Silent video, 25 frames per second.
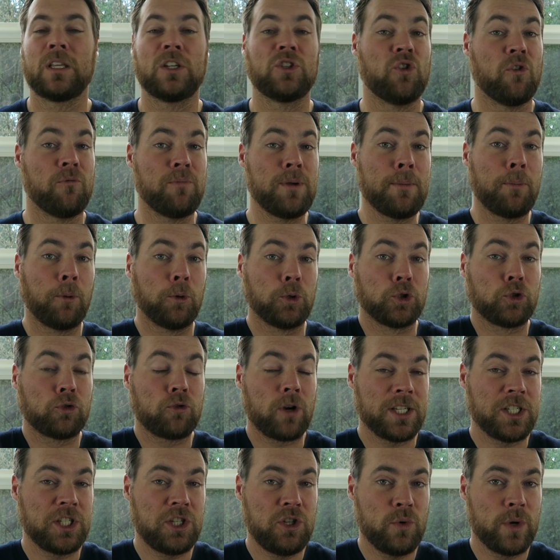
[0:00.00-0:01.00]
So if people
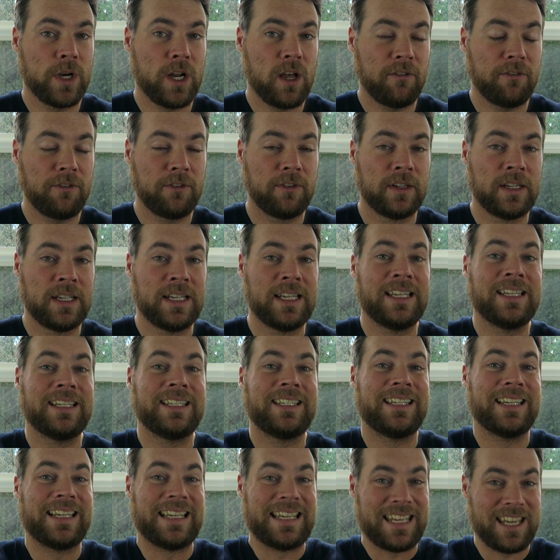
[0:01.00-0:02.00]
trust you enough
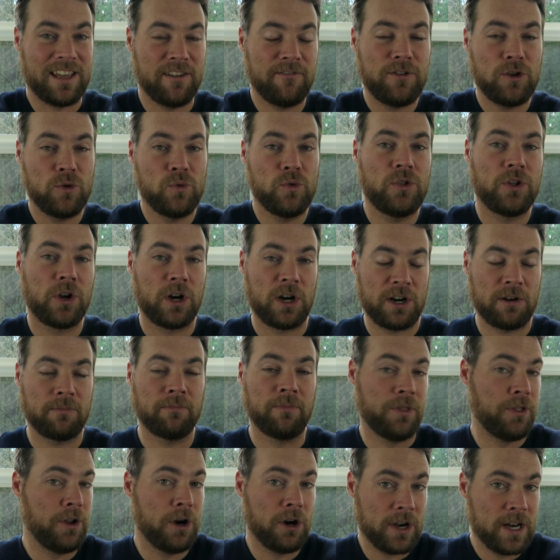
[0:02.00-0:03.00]
to give you
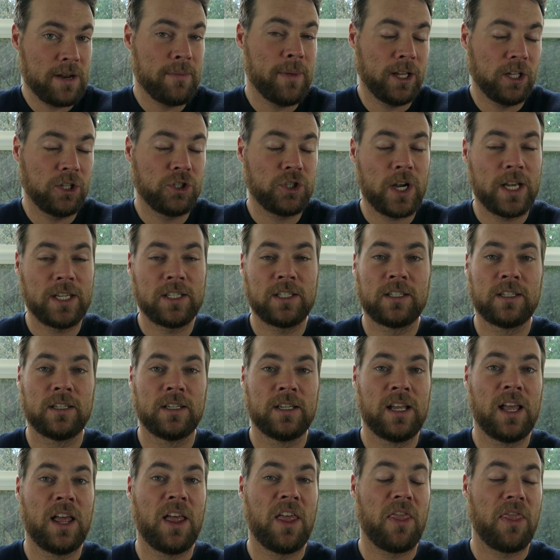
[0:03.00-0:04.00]
their email address,
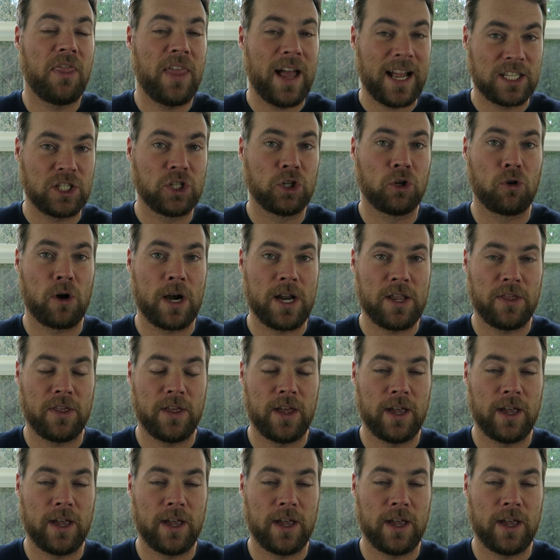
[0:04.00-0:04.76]
that's a great